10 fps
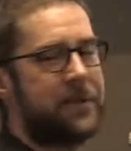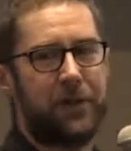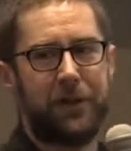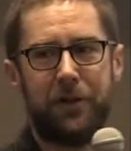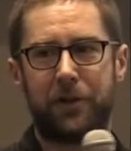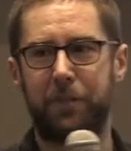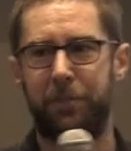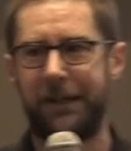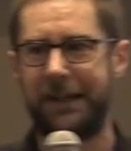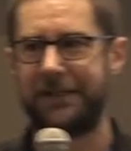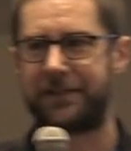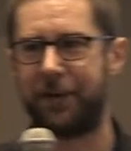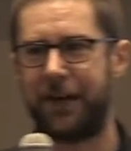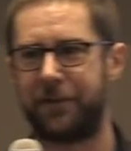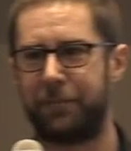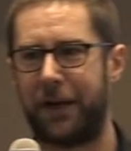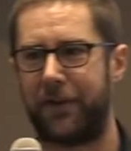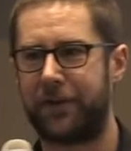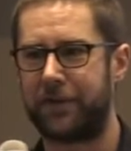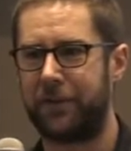that you're completely surrounded by
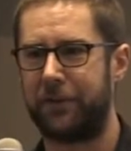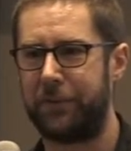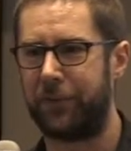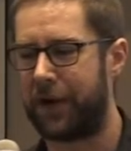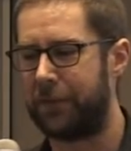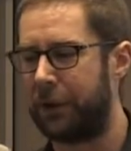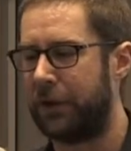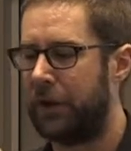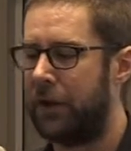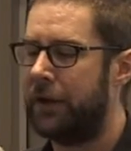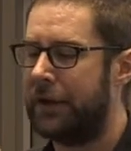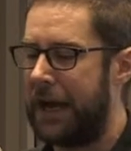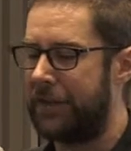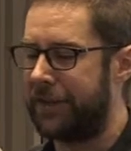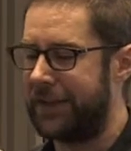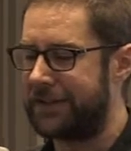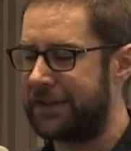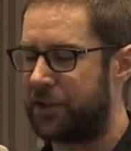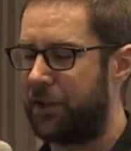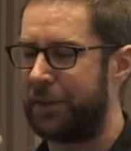this sort of environment, and that there's
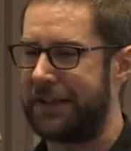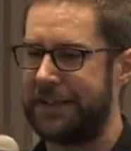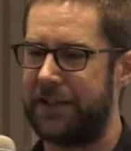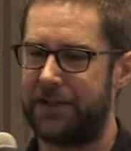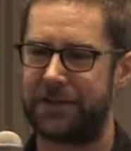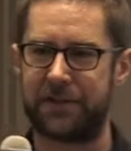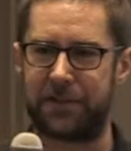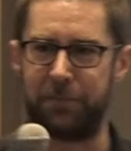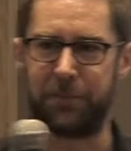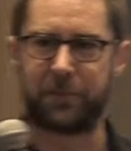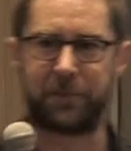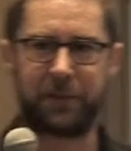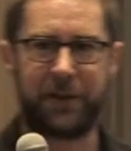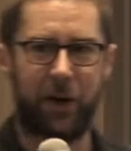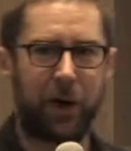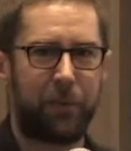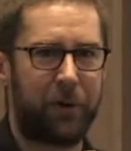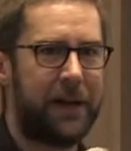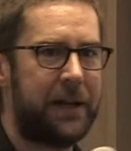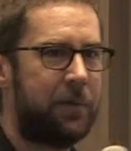these complex ecosystems that are
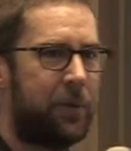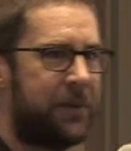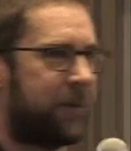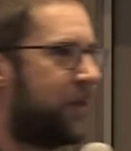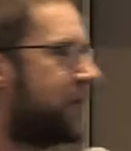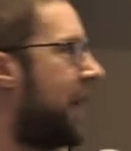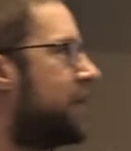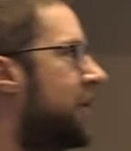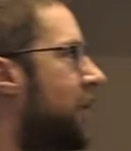operating with different types of